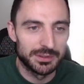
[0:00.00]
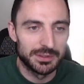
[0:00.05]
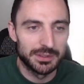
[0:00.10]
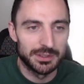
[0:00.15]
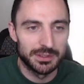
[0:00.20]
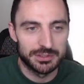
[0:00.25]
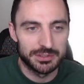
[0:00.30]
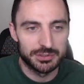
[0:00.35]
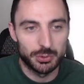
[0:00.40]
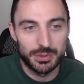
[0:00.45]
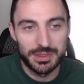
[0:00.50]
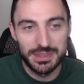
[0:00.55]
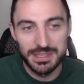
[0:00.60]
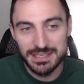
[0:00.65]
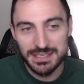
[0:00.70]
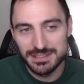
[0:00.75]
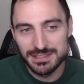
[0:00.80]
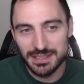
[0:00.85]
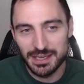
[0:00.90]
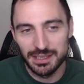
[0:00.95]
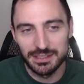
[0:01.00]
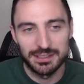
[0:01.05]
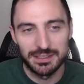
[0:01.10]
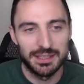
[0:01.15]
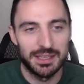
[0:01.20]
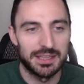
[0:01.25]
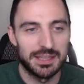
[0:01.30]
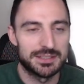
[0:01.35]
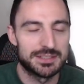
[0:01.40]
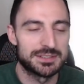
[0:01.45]
So this knight
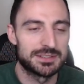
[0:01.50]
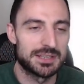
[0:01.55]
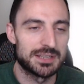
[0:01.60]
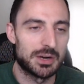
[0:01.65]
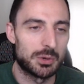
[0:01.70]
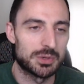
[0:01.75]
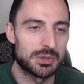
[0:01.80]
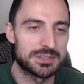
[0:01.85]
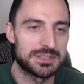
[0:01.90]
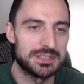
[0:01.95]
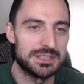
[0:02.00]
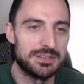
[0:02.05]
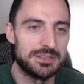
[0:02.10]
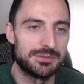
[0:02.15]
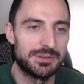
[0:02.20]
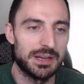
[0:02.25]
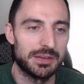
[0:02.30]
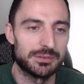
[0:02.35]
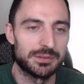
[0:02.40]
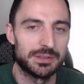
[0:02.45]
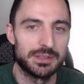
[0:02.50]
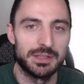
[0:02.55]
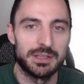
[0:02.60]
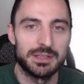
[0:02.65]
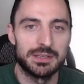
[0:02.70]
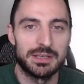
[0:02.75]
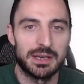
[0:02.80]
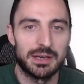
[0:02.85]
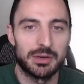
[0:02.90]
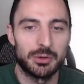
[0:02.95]
heads towards e5.
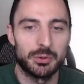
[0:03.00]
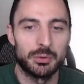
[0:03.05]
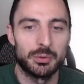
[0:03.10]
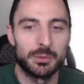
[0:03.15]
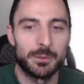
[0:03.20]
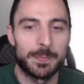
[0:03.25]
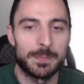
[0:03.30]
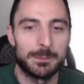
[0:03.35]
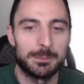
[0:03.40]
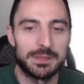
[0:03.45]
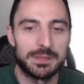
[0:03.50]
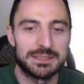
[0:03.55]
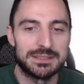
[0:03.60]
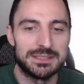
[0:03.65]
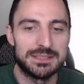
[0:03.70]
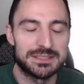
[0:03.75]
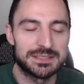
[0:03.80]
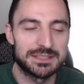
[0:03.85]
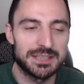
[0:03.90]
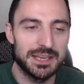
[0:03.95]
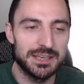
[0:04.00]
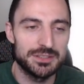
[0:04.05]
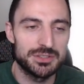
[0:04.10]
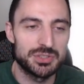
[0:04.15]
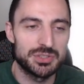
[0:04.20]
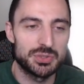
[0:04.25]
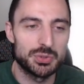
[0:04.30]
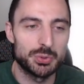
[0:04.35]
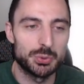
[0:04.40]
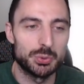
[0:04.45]
Now black decides
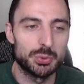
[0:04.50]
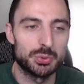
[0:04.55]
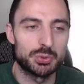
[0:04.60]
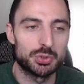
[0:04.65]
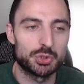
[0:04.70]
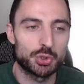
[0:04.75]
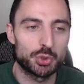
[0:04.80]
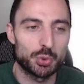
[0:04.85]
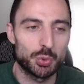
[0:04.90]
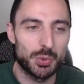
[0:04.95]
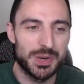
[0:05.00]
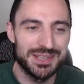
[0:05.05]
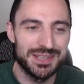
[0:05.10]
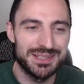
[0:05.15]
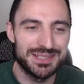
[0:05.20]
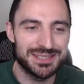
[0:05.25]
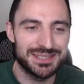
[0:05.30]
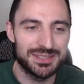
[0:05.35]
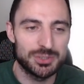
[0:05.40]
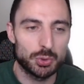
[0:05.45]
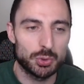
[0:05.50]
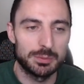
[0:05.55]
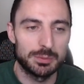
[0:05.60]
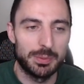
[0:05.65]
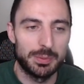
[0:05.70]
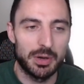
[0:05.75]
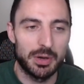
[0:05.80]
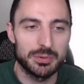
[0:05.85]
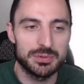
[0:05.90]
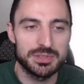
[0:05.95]
to trade central
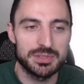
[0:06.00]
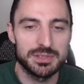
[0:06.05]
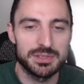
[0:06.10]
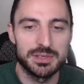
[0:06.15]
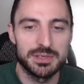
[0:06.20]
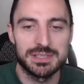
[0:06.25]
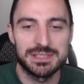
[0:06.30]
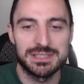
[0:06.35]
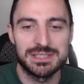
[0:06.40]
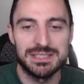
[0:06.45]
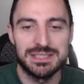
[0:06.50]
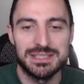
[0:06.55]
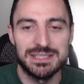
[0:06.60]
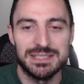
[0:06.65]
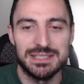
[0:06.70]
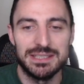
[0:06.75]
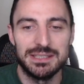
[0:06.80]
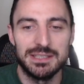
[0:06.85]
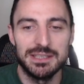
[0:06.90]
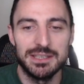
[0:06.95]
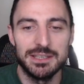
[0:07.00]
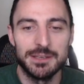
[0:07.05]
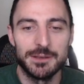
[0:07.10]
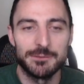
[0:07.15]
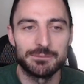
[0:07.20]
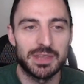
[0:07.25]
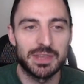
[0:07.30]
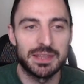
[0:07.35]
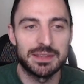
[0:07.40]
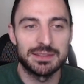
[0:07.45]
pawns, cd, ed,
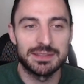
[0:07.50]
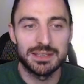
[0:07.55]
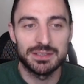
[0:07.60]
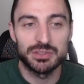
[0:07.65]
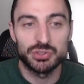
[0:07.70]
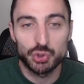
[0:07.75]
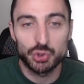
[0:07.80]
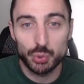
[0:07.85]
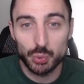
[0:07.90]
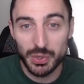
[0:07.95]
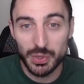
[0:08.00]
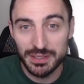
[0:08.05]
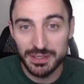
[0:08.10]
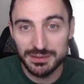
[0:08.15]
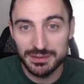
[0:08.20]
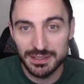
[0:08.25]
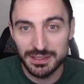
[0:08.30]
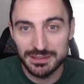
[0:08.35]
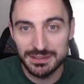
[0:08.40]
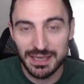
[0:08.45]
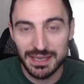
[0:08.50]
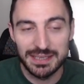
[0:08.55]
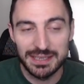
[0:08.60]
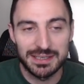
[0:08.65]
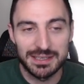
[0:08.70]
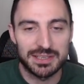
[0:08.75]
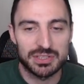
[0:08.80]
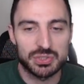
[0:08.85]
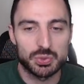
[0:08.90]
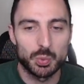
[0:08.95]
and then trade that knight
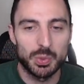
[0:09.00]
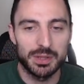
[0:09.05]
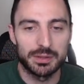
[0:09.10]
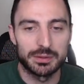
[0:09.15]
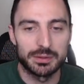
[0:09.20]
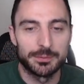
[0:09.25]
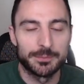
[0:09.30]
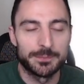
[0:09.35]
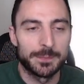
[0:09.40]
as well.